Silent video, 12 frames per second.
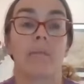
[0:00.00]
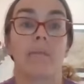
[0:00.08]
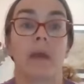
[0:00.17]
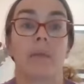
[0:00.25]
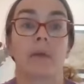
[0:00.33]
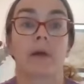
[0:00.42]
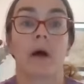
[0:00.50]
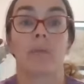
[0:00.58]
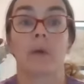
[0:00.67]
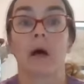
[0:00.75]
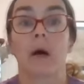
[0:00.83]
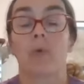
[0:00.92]
maybe
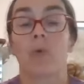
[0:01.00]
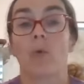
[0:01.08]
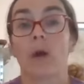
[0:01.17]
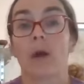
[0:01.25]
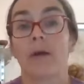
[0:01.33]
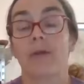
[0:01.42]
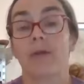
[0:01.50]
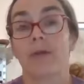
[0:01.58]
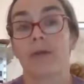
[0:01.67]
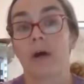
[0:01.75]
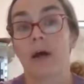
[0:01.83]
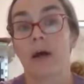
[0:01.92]
coming up
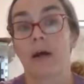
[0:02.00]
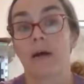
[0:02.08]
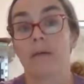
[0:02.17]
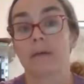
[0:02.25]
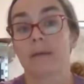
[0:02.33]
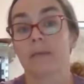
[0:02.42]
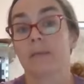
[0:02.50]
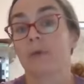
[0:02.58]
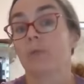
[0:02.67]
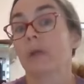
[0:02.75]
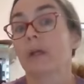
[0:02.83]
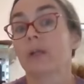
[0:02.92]
with
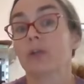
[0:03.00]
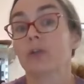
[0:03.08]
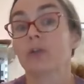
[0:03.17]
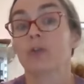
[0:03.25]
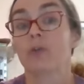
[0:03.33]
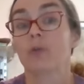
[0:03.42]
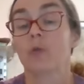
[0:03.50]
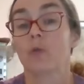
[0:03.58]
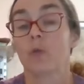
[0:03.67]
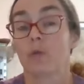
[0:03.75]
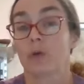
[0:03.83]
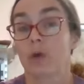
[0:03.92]
something related
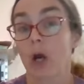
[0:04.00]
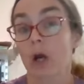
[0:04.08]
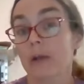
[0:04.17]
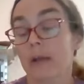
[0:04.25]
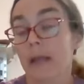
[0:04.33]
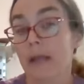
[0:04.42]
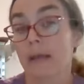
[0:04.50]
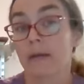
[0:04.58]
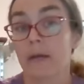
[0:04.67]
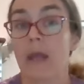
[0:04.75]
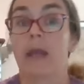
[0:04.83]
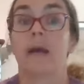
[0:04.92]
to
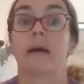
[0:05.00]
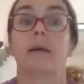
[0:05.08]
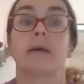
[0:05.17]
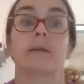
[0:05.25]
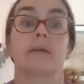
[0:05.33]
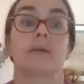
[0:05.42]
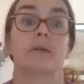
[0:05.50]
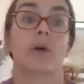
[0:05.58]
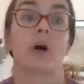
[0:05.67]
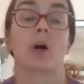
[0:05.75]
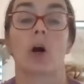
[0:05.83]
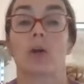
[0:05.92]
gardening and
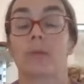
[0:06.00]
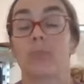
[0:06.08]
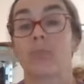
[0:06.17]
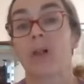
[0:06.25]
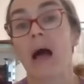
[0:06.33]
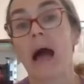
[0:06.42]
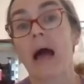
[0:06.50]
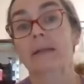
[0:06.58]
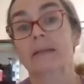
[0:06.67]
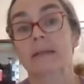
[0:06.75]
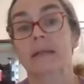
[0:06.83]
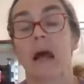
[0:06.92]
a garden
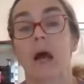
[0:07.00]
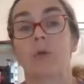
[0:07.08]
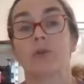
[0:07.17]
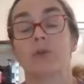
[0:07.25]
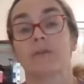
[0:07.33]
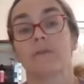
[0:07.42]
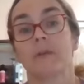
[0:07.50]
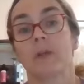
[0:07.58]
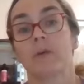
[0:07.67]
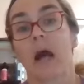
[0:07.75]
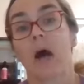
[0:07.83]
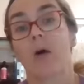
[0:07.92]
plot, and how would you
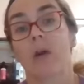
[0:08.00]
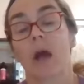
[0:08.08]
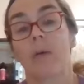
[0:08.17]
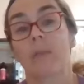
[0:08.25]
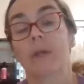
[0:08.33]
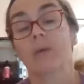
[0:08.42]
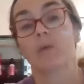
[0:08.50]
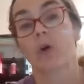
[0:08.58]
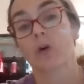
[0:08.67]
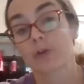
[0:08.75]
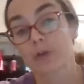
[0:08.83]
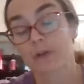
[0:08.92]
figure out how many
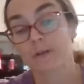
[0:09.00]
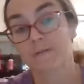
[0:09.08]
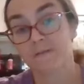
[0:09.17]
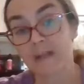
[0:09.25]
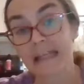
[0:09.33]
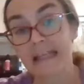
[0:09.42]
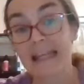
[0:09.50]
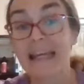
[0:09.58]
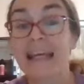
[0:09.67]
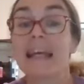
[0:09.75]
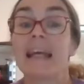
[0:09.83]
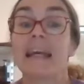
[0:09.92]
rows you could fit
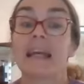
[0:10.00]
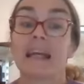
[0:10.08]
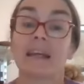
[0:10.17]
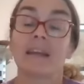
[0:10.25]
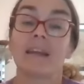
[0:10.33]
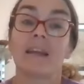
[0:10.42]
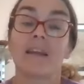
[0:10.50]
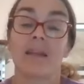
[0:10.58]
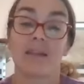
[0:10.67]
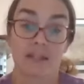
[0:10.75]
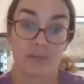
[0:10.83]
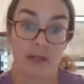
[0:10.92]
in
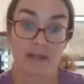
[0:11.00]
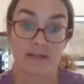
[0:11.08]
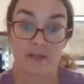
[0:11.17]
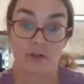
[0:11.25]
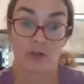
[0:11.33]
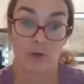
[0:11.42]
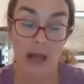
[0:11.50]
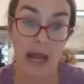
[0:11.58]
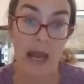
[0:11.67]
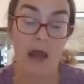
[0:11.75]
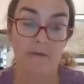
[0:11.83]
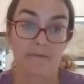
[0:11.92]
the space that you
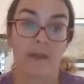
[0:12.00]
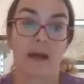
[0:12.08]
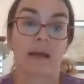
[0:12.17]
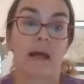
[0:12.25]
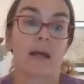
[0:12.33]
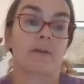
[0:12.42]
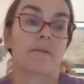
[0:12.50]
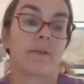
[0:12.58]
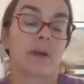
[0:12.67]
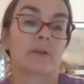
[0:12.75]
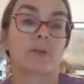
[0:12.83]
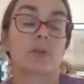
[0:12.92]
have, that kind of
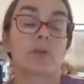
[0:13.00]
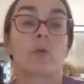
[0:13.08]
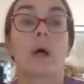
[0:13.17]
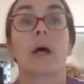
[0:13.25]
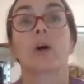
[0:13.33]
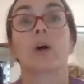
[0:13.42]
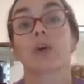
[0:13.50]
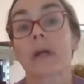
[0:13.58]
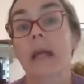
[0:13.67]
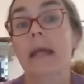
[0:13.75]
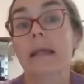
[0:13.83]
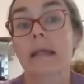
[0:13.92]
thing. So
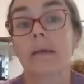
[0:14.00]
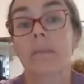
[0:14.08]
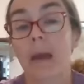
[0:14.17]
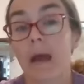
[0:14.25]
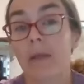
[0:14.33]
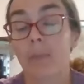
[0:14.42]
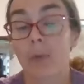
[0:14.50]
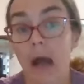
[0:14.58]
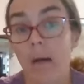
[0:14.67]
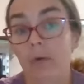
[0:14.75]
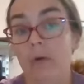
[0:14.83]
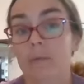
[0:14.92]
creating math
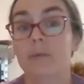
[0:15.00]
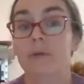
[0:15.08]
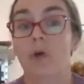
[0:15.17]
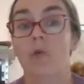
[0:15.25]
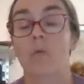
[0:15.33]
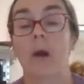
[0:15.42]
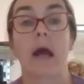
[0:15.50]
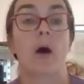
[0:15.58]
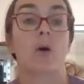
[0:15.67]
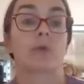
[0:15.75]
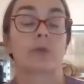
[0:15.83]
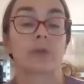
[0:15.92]
problems
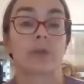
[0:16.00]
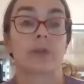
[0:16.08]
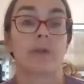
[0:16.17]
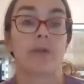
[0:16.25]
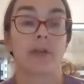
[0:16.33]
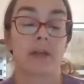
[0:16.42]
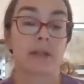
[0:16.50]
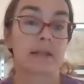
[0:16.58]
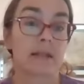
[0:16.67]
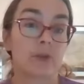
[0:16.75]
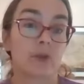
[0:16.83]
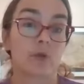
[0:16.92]
around things
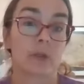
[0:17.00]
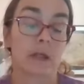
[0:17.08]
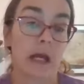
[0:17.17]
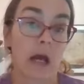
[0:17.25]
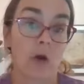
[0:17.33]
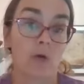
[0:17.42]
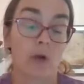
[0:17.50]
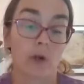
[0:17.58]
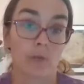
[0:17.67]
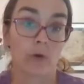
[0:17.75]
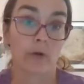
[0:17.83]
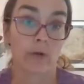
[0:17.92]
that you would encounter in
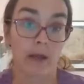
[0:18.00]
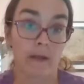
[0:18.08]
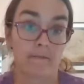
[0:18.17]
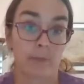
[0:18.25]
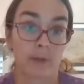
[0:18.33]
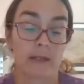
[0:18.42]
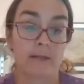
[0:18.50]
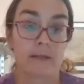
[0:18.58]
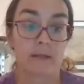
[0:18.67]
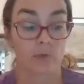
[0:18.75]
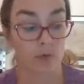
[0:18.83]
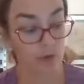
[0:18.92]
real life,
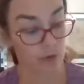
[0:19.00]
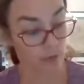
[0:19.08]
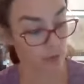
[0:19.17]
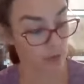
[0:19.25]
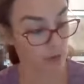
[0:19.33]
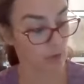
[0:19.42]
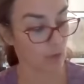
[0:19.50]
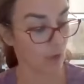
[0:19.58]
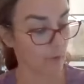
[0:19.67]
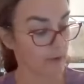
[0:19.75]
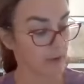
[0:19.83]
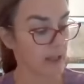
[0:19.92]
places where you would
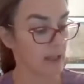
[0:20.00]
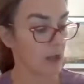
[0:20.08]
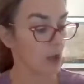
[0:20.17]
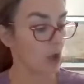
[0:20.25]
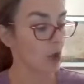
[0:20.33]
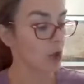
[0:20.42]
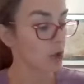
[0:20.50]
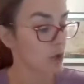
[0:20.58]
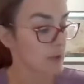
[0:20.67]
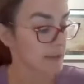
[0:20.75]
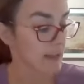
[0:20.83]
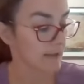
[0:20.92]
normally
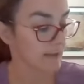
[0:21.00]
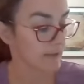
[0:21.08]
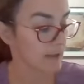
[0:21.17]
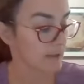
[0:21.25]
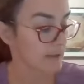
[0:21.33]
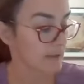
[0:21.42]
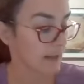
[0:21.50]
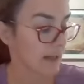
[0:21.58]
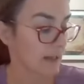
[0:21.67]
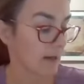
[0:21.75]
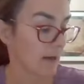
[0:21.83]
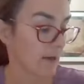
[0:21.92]
use it, things
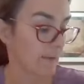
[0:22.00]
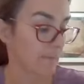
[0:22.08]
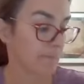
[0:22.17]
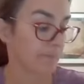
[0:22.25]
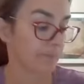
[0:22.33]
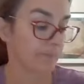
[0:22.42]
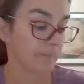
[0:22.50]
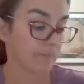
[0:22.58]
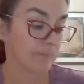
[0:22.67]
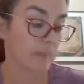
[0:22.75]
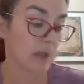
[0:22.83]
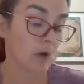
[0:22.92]
like
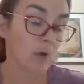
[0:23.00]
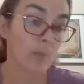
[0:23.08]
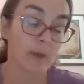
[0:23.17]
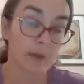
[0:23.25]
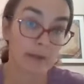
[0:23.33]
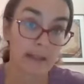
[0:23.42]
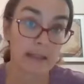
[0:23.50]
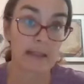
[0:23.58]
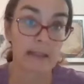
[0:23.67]
building